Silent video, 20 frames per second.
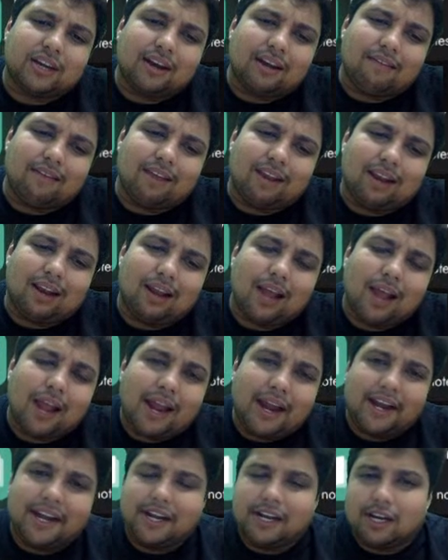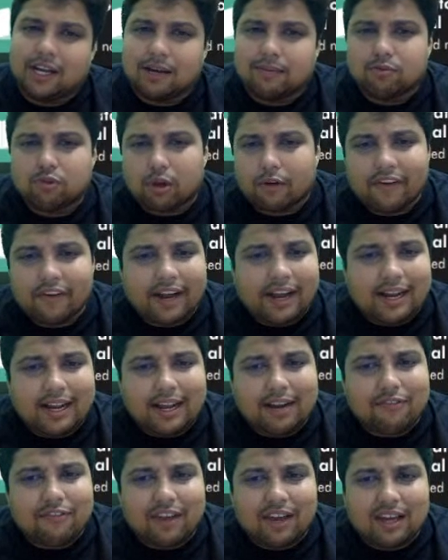level, in terms of
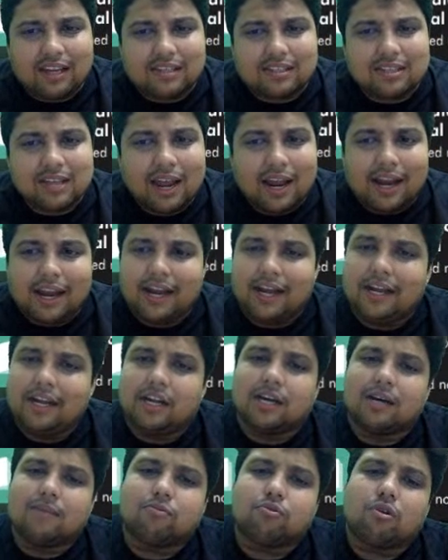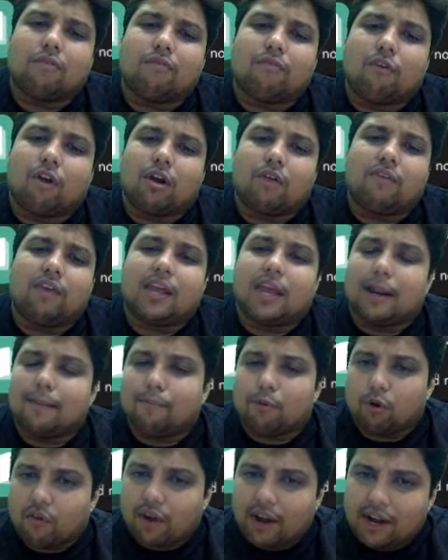interface, in terms of what we can
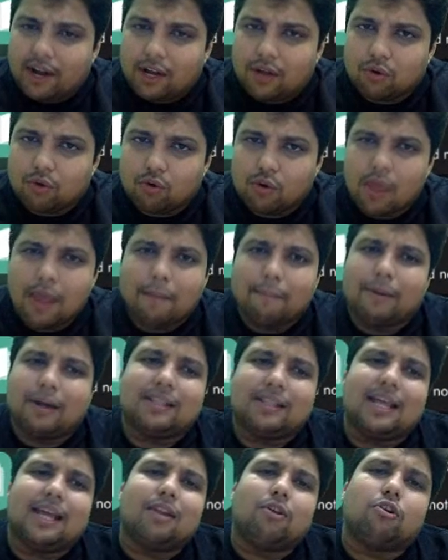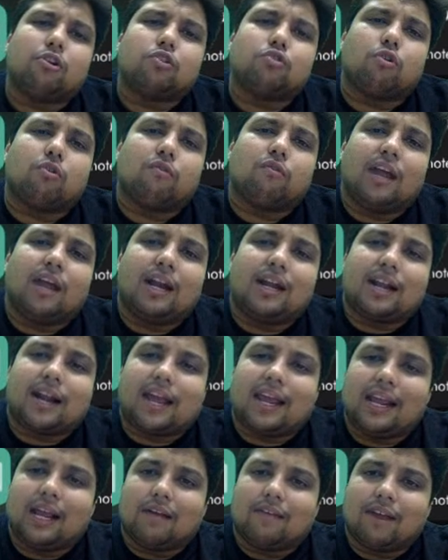provide you. But then also we are
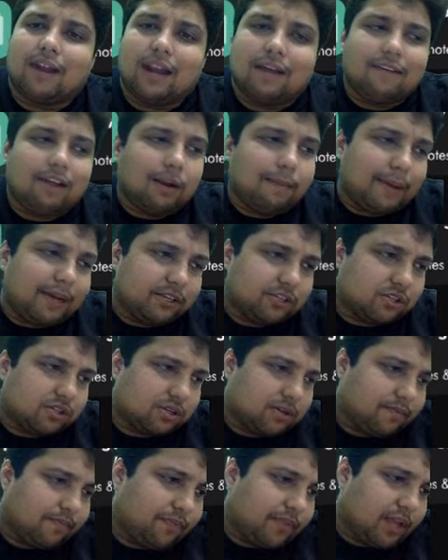trying our level best.